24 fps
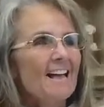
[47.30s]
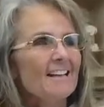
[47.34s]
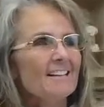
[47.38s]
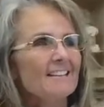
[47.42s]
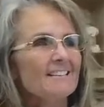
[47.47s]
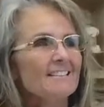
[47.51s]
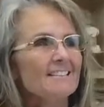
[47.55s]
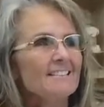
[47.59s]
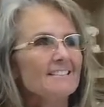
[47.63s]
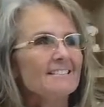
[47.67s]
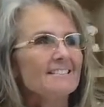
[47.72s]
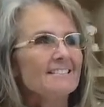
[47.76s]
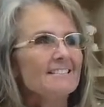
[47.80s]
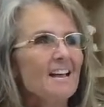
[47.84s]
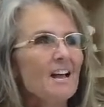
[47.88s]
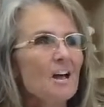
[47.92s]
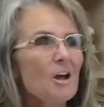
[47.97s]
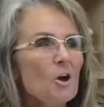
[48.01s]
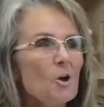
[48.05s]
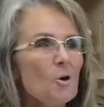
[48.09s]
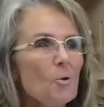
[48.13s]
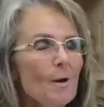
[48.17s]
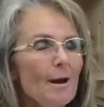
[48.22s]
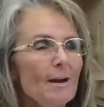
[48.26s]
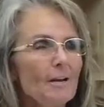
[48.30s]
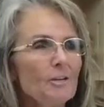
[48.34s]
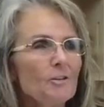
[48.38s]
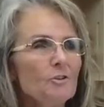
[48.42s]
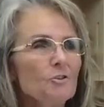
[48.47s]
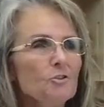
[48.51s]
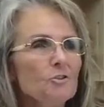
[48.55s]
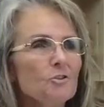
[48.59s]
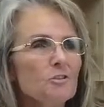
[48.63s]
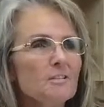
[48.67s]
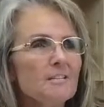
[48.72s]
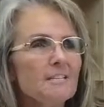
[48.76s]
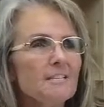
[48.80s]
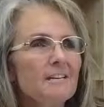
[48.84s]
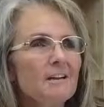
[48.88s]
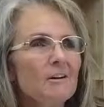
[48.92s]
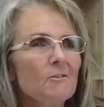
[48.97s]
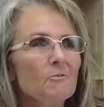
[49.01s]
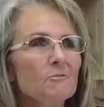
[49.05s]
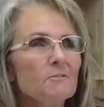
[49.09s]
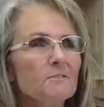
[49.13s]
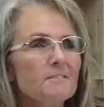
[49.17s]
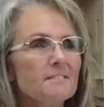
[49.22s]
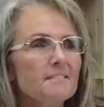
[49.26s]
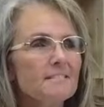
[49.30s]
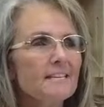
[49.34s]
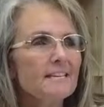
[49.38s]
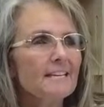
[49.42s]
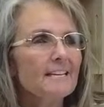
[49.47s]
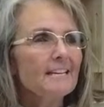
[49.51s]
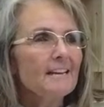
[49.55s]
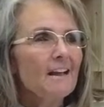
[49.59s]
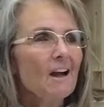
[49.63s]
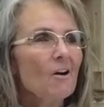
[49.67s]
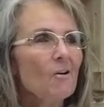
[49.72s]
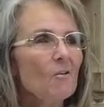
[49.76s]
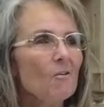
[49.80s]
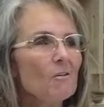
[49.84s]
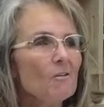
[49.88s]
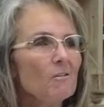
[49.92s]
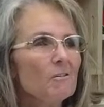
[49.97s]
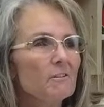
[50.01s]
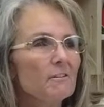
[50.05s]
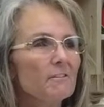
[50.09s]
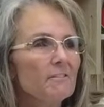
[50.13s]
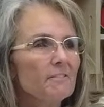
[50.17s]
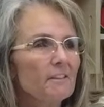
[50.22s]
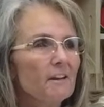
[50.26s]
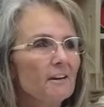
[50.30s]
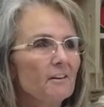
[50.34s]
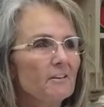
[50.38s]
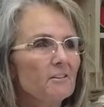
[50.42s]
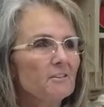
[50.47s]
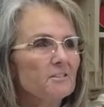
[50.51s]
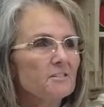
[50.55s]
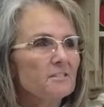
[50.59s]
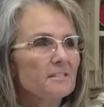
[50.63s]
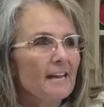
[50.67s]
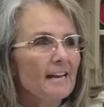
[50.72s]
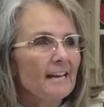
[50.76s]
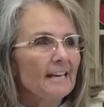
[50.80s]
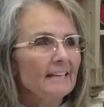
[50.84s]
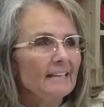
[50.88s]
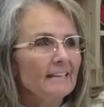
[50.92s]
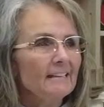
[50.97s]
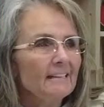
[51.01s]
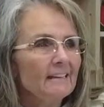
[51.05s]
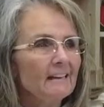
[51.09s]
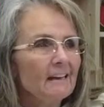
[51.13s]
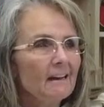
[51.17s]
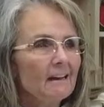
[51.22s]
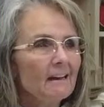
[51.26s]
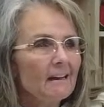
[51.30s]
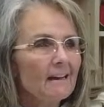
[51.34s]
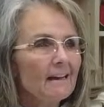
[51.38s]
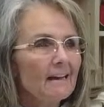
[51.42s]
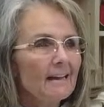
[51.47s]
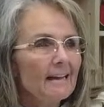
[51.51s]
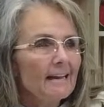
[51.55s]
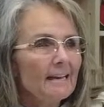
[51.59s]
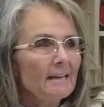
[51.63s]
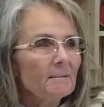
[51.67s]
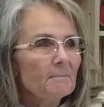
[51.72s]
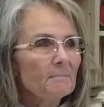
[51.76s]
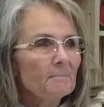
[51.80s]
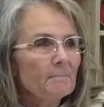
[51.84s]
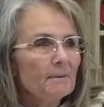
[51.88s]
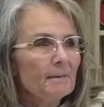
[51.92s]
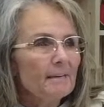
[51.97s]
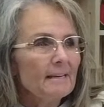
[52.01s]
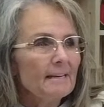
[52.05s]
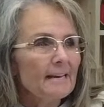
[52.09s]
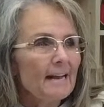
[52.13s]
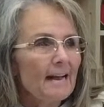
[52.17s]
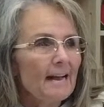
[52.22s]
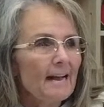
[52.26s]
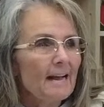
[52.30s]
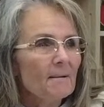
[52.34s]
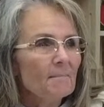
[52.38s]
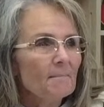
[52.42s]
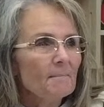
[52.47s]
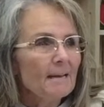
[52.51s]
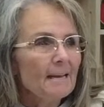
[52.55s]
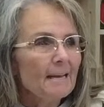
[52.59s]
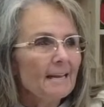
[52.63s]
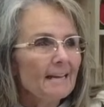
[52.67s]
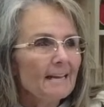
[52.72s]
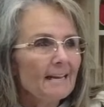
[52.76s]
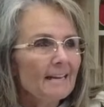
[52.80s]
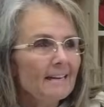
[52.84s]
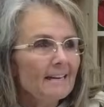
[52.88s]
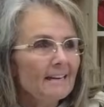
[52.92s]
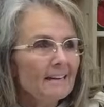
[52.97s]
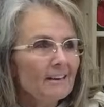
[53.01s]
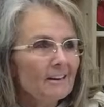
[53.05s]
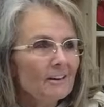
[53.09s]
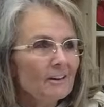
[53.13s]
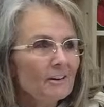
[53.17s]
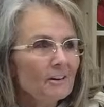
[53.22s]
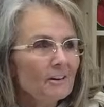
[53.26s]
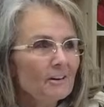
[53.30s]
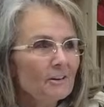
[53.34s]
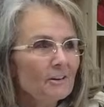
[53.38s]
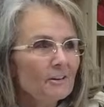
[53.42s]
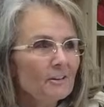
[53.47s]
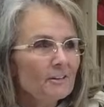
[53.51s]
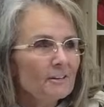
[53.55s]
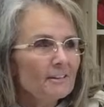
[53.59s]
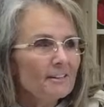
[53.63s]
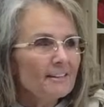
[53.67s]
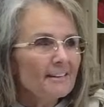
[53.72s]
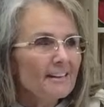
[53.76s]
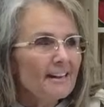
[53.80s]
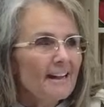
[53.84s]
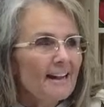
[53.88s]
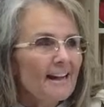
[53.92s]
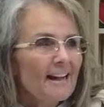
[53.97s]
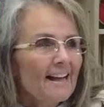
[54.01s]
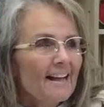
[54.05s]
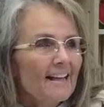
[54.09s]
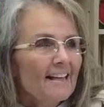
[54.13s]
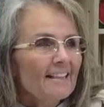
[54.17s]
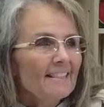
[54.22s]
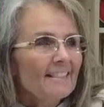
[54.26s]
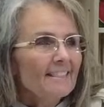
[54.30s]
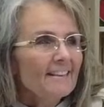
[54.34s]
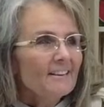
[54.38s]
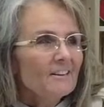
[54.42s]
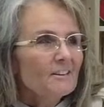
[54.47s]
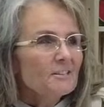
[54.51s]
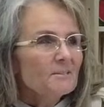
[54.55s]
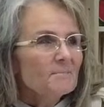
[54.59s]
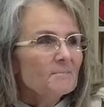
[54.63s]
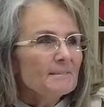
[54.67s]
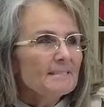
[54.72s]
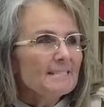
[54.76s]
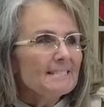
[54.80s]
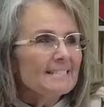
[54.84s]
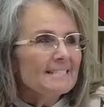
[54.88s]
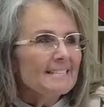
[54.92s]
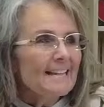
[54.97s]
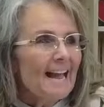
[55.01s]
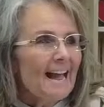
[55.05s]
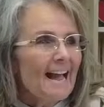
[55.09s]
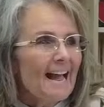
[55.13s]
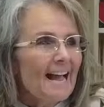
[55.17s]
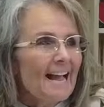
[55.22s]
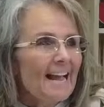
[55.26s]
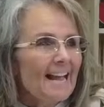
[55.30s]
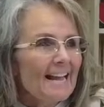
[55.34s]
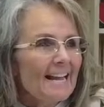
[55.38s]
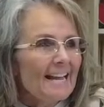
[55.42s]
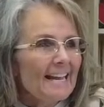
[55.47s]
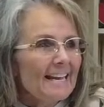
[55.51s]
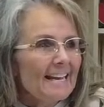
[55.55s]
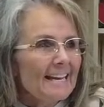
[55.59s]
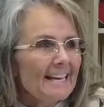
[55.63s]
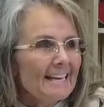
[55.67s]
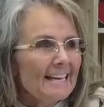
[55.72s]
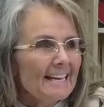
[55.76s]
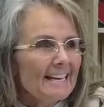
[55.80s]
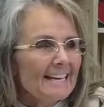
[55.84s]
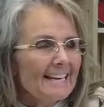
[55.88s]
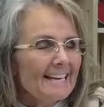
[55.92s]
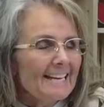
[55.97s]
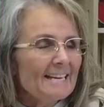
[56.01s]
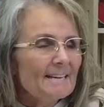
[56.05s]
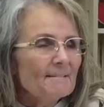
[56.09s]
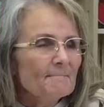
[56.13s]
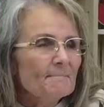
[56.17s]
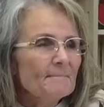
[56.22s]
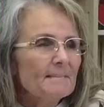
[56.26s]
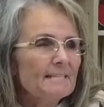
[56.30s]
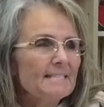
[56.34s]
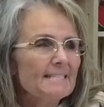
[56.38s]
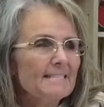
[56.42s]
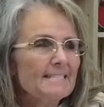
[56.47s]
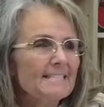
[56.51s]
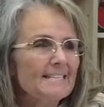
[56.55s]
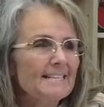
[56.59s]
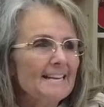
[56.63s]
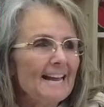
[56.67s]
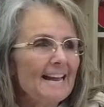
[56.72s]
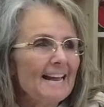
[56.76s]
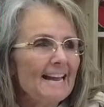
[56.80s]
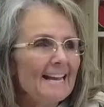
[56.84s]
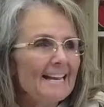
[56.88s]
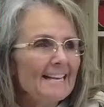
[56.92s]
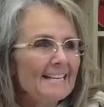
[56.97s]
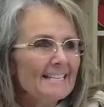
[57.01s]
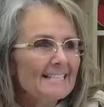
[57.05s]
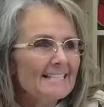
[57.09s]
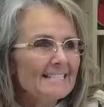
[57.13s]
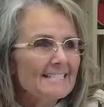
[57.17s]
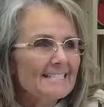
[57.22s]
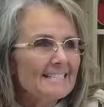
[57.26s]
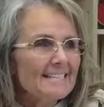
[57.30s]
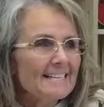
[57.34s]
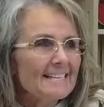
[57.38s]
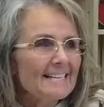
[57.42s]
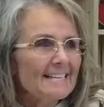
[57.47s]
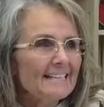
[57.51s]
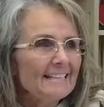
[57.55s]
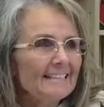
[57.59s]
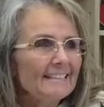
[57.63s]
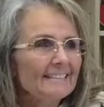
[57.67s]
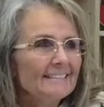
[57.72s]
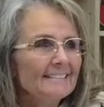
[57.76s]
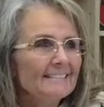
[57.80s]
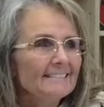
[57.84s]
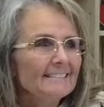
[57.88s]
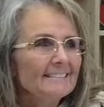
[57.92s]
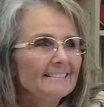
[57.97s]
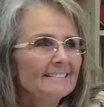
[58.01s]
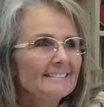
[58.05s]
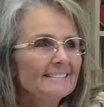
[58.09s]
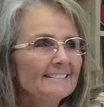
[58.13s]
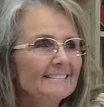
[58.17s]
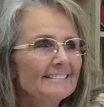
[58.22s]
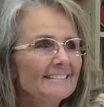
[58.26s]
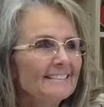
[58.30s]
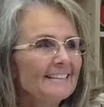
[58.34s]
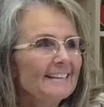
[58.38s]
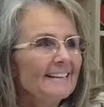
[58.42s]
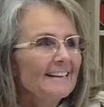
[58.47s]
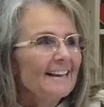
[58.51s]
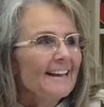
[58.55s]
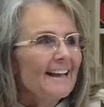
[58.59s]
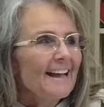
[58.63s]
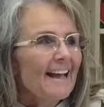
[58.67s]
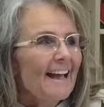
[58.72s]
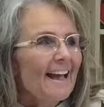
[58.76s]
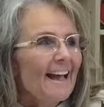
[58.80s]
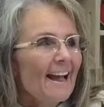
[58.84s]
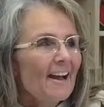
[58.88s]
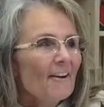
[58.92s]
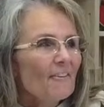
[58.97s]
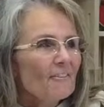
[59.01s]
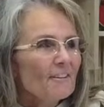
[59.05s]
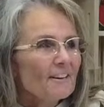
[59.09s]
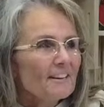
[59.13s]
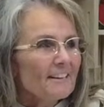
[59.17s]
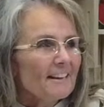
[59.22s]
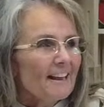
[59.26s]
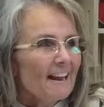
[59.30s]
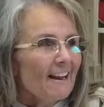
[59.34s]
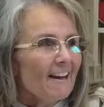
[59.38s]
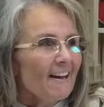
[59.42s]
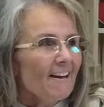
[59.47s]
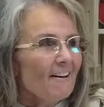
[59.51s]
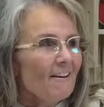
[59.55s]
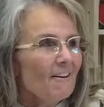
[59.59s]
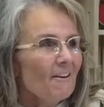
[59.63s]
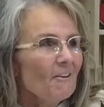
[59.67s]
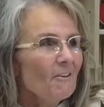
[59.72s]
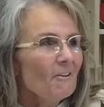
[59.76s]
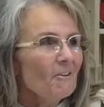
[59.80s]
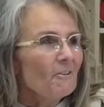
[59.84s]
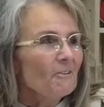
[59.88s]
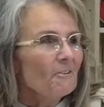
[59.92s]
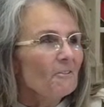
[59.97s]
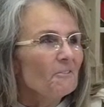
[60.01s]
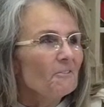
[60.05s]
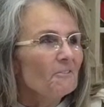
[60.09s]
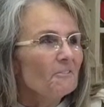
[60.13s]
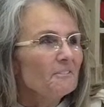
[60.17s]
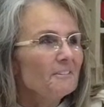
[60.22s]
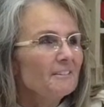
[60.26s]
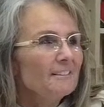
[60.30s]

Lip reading: So I usually don't see y'all on a Thursday night, but I'm here. There's Miss Diane and Miss Nancy. How are y'all?